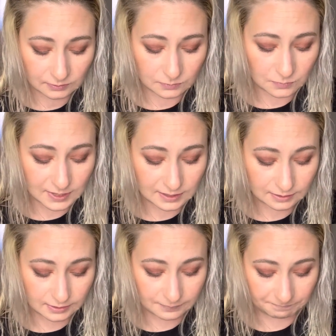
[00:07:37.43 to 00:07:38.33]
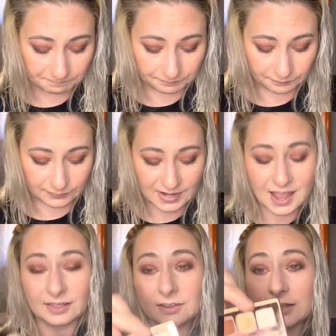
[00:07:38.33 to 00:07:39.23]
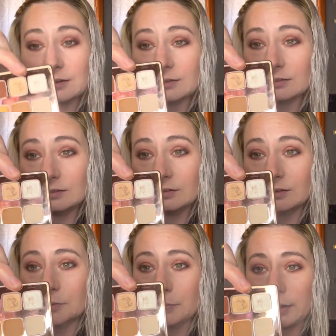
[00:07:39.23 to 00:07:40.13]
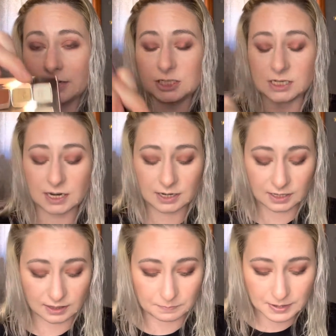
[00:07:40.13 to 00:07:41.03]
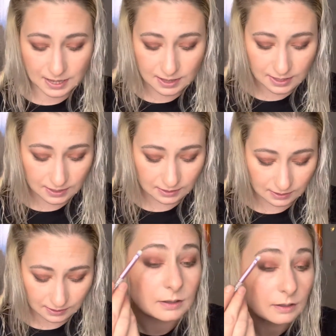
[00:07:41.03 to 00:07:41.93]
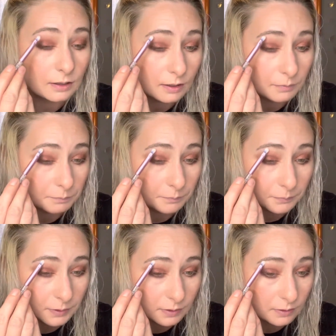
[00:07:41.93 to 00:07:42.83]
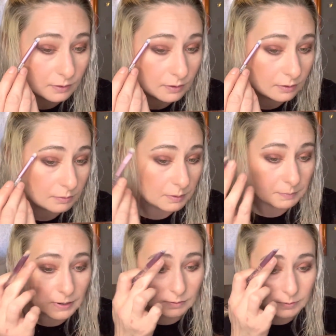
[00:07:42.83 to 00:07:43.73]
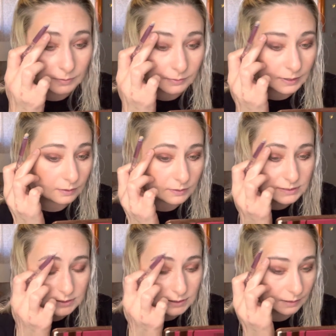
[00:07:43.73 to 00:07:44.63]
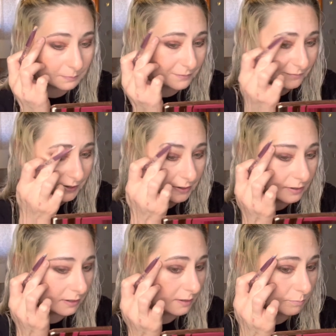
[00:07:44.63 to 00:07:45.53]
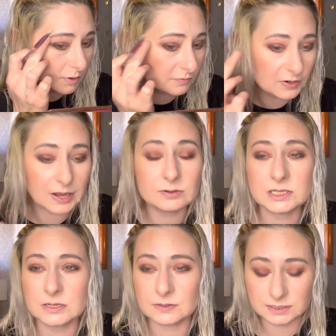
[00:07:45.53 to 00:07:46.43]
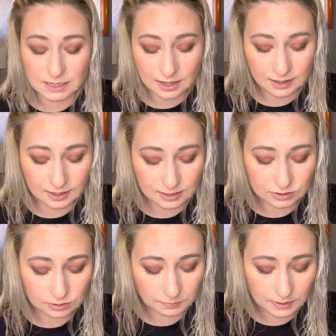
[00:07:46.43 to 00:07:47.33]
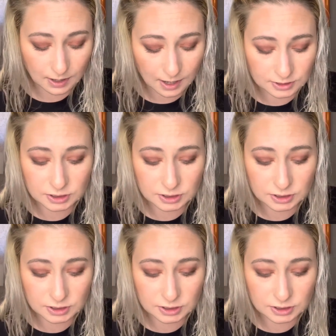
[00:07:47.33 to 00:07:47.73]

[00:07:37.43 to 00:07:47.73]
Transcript: with Elegant, the brightest shade in the palette. Put a little under my brow bone. I always like to take my finger and buff it out so it's not like a super harsh